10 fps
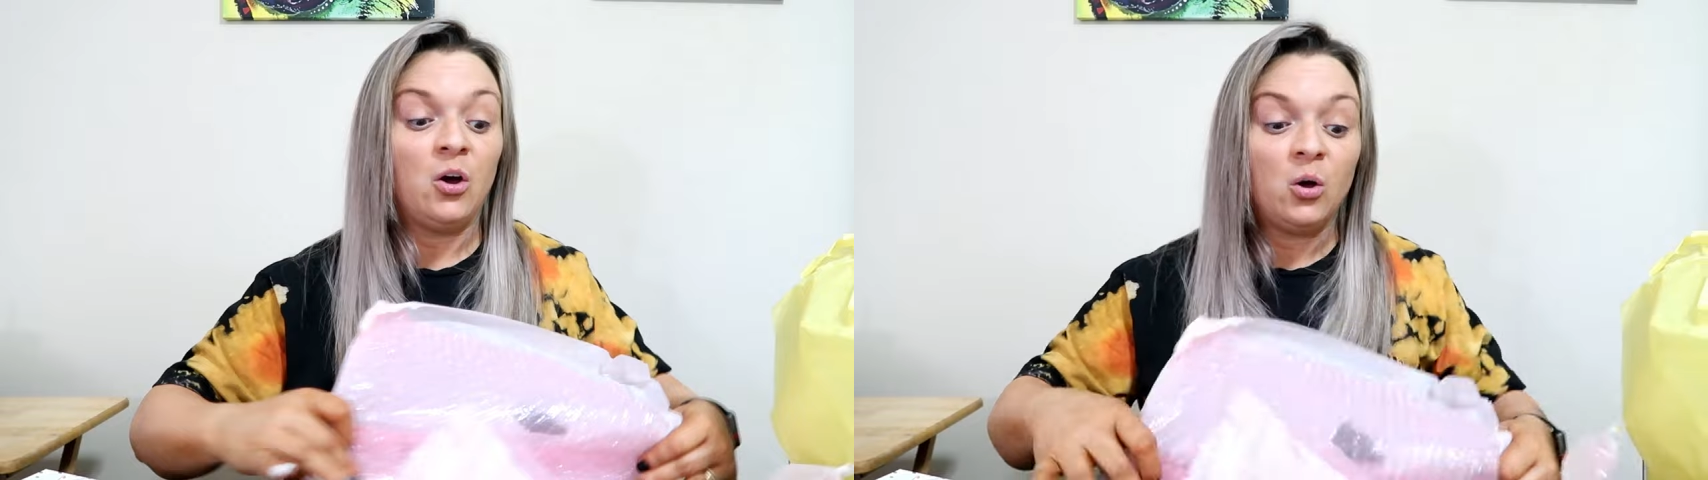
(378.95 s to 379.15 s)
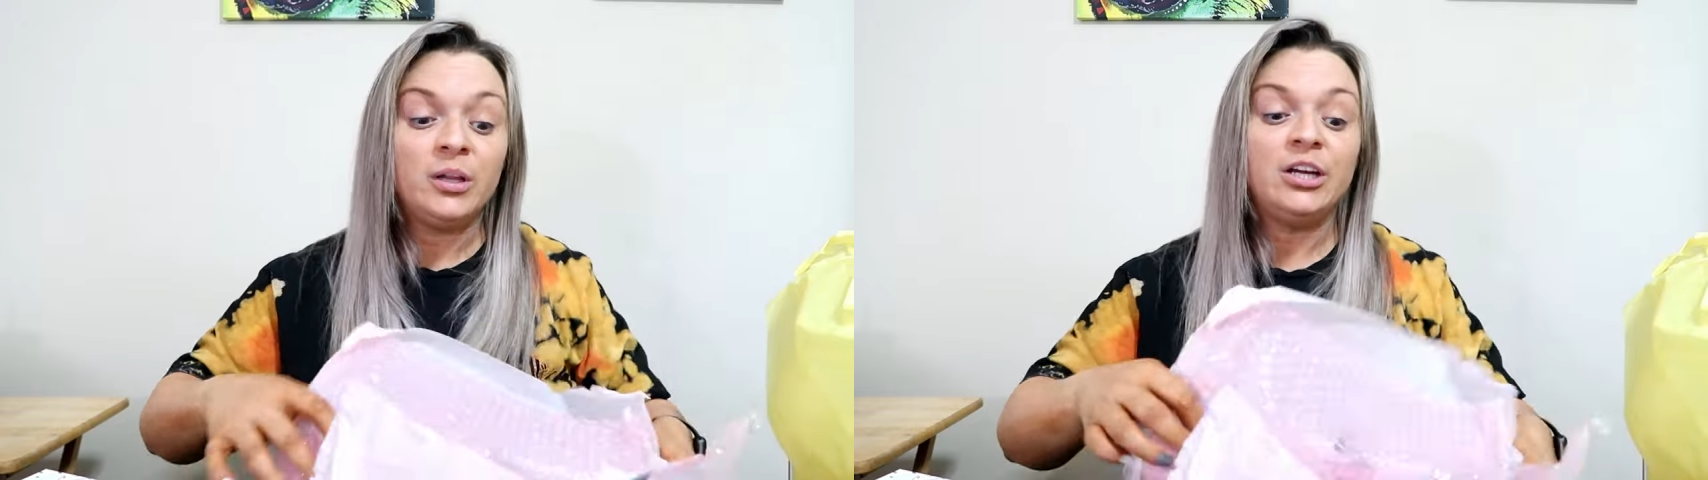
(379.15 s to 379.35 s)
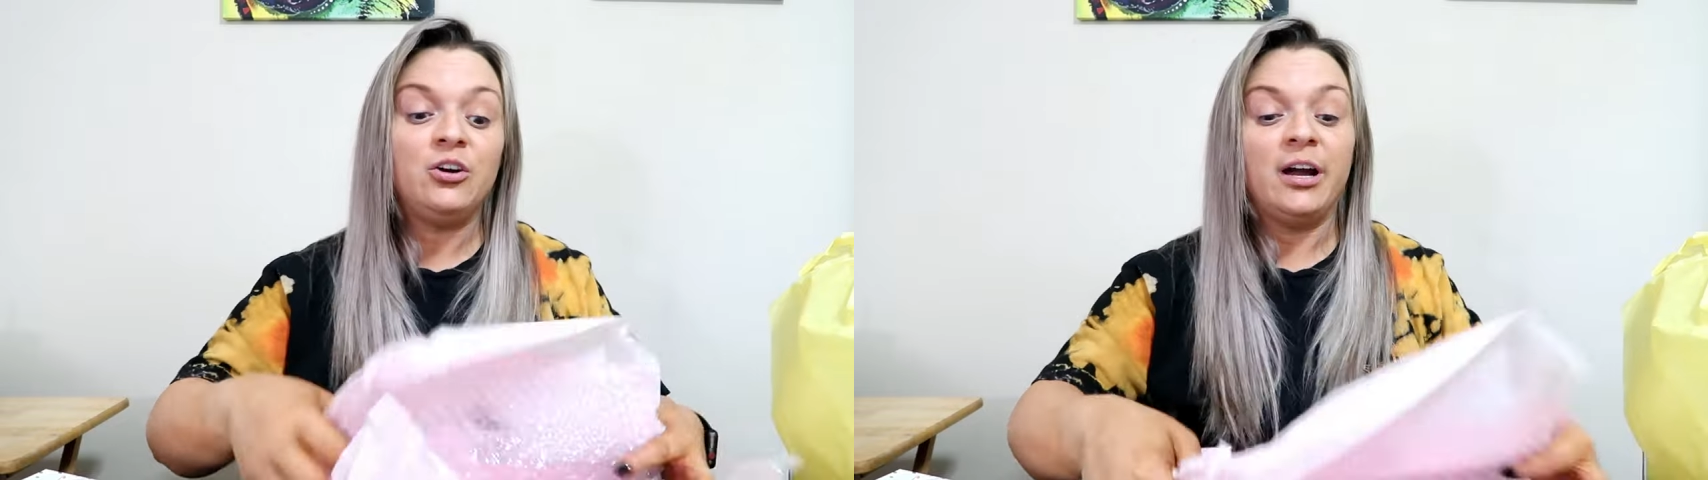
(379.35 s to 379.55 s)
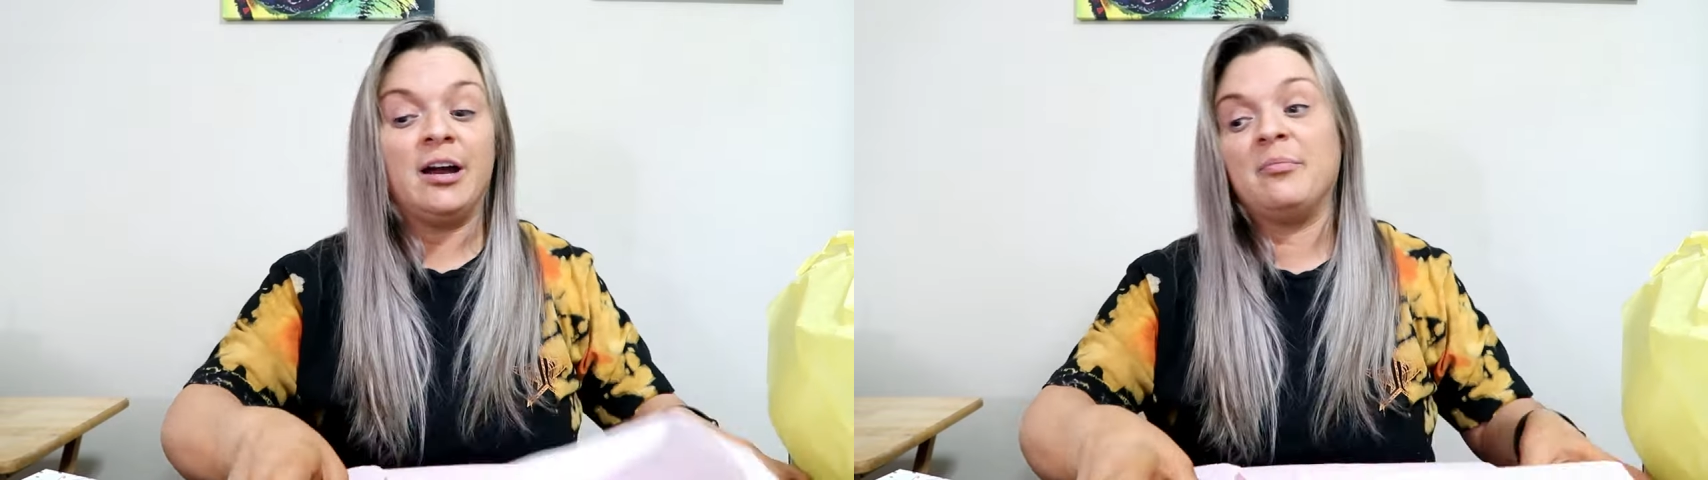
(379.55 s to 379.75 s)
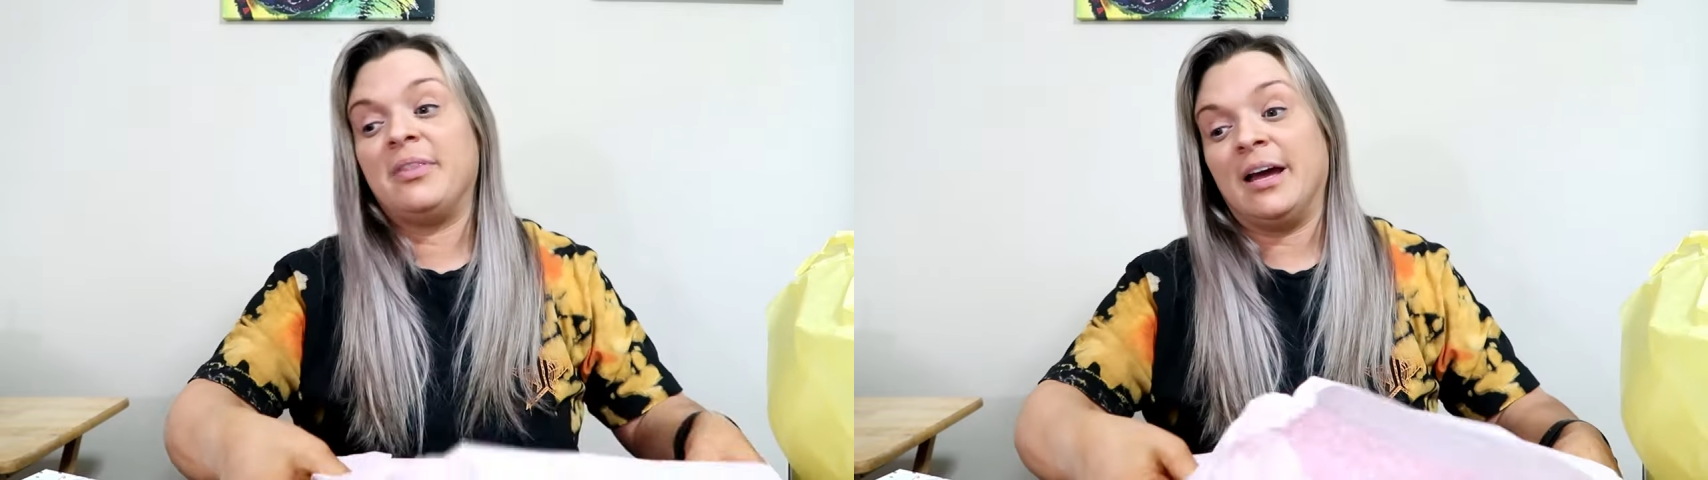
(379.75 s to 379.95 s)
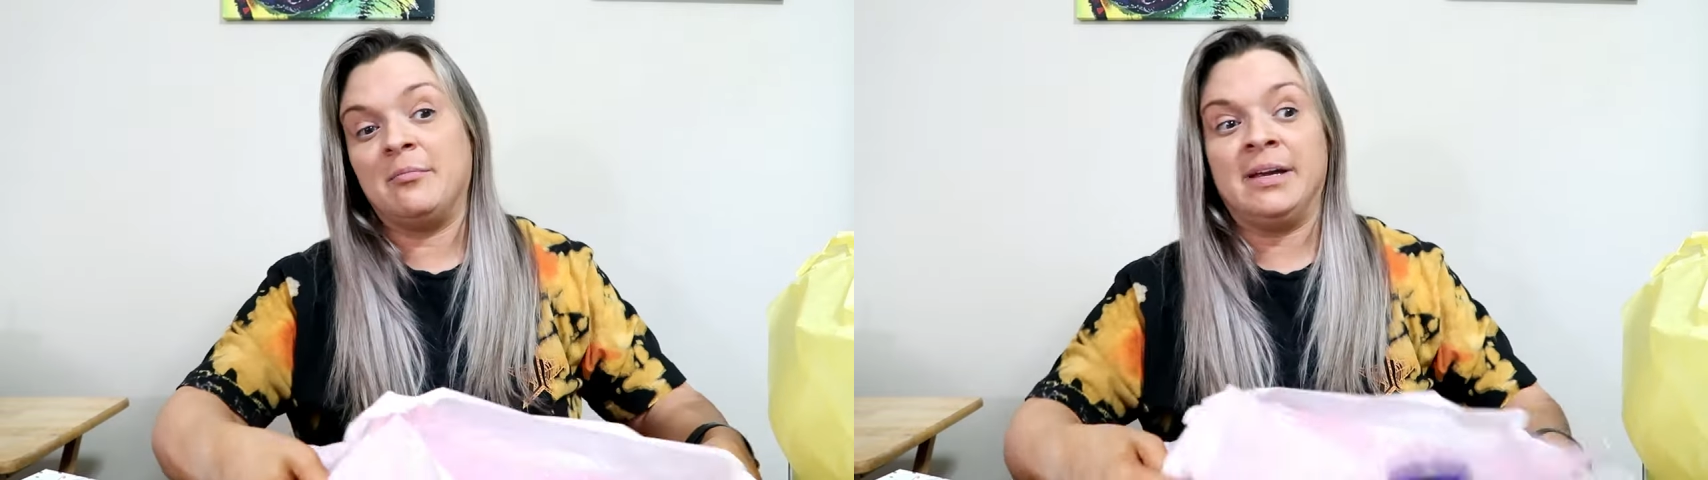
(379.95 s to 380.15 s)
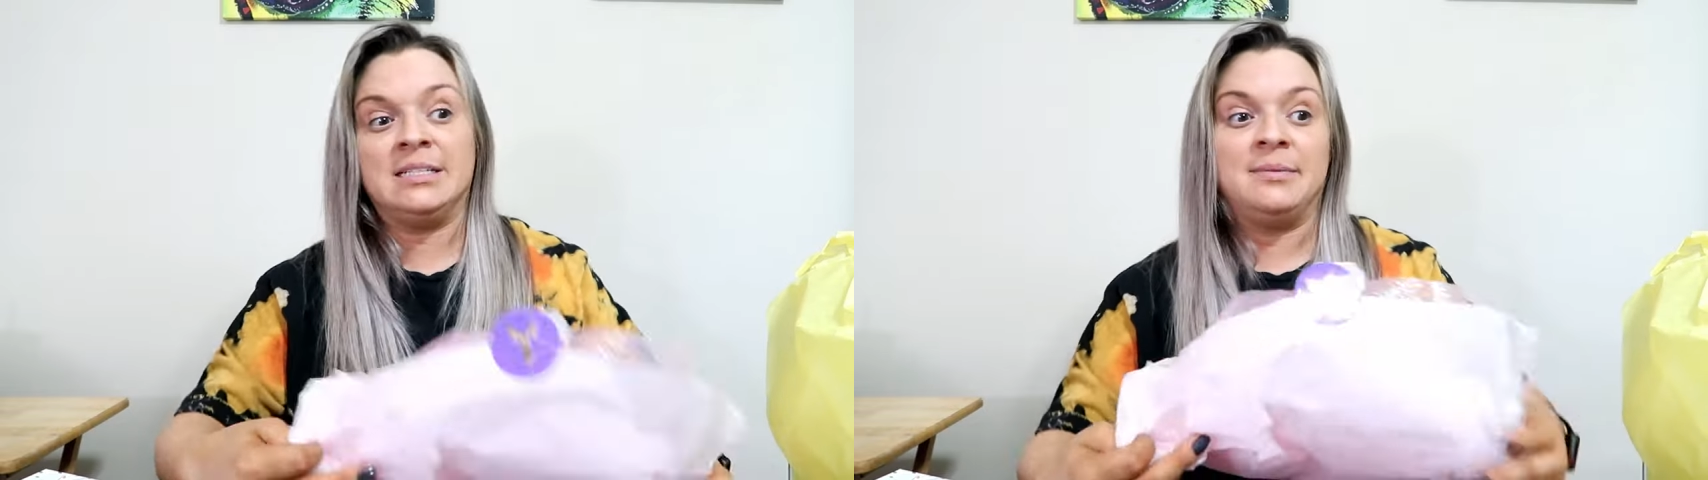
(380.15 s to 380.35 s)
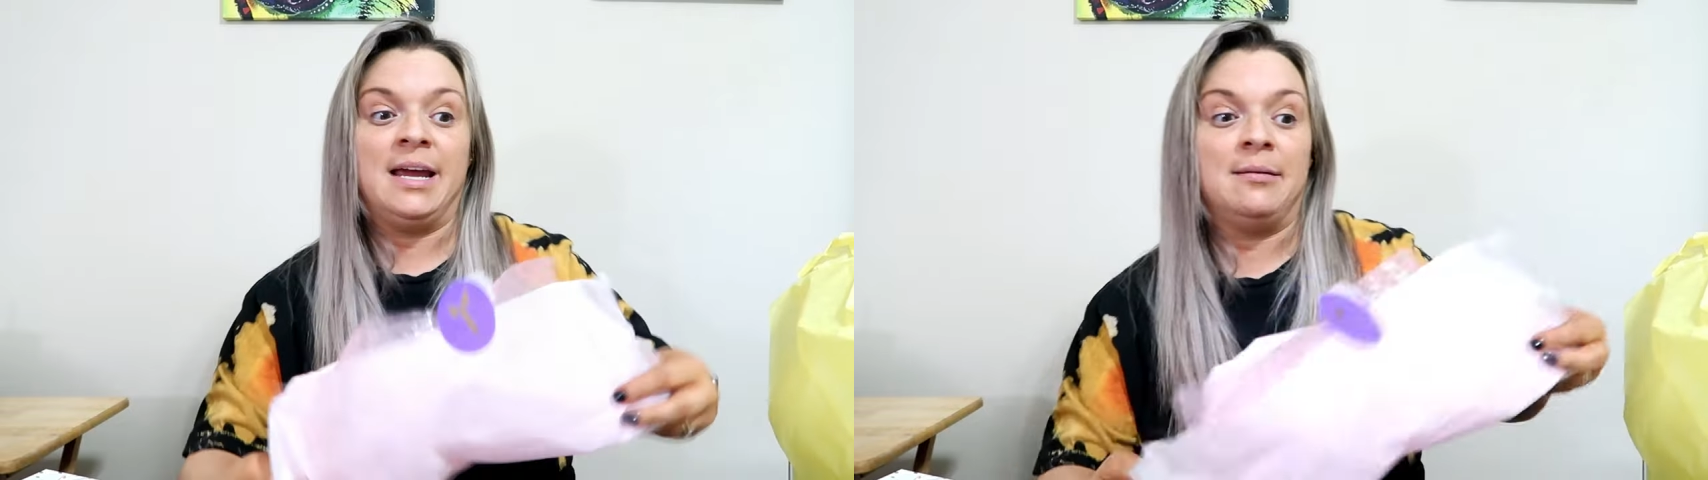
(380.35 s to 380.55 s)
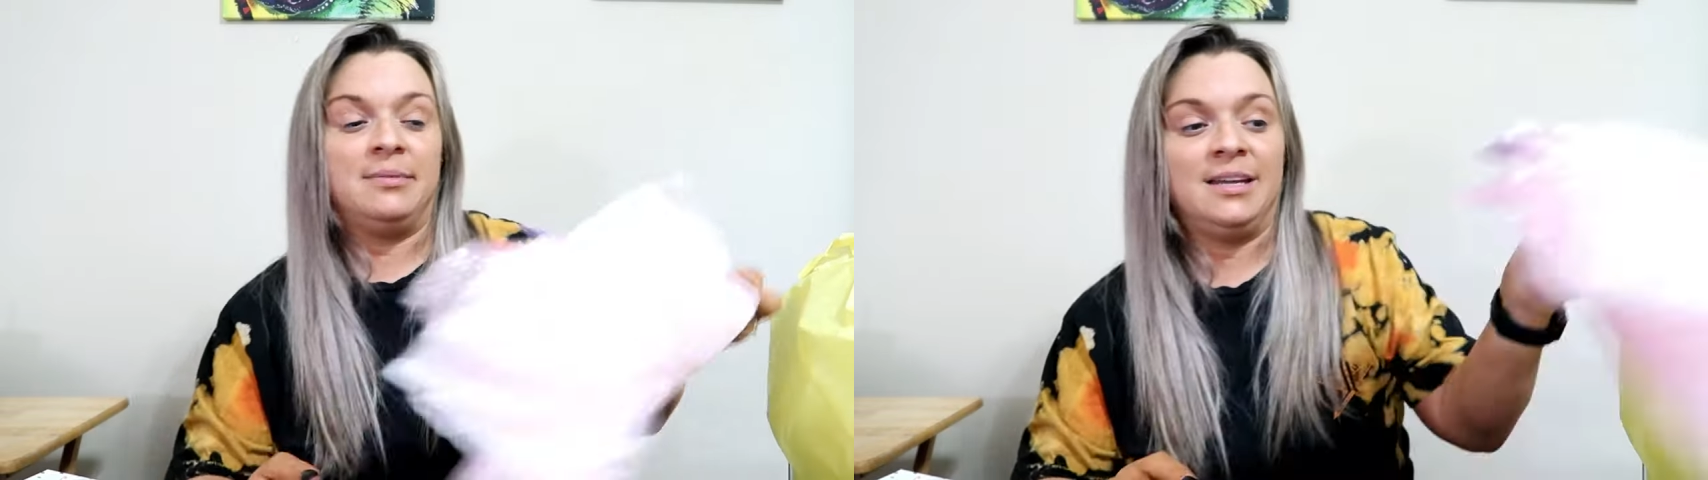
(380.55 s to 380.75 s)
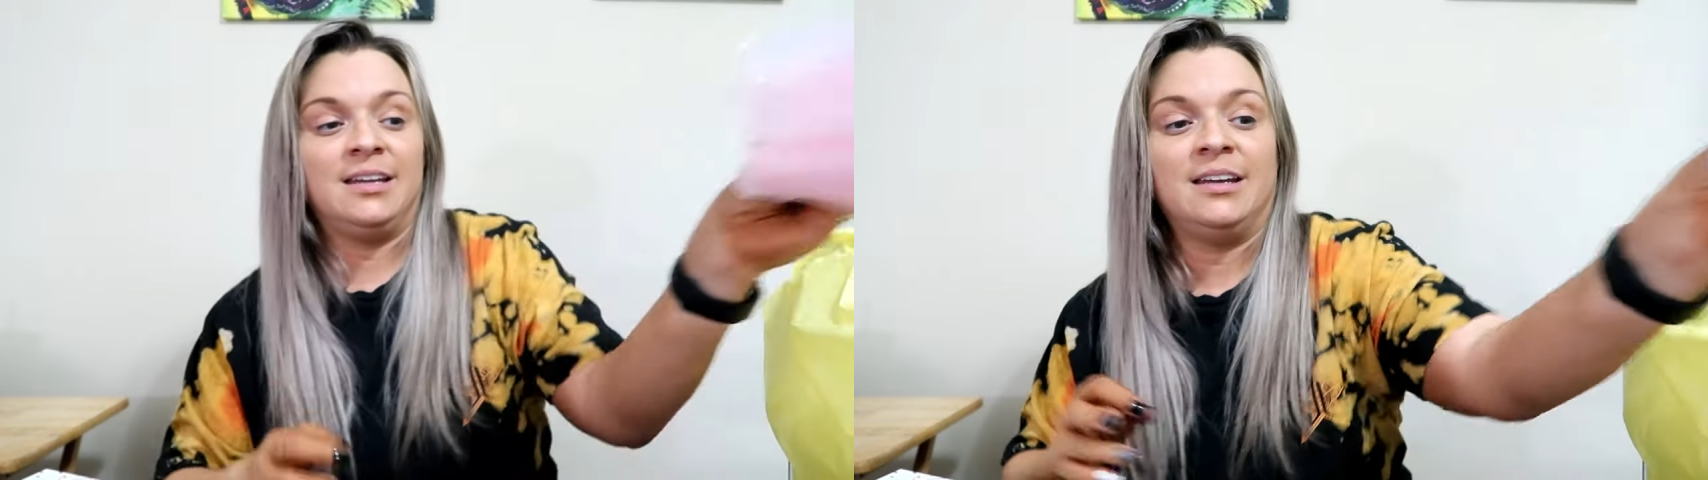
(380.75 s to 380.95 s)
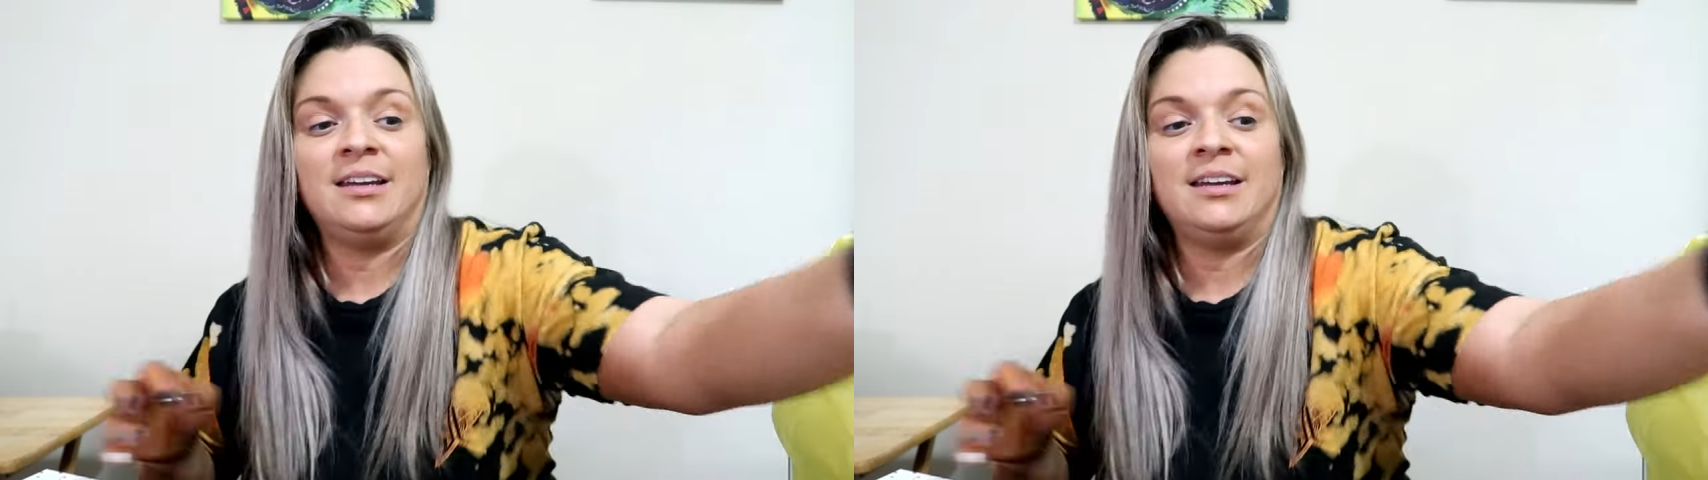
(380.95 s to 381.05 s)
Holy crap, that makes me happy.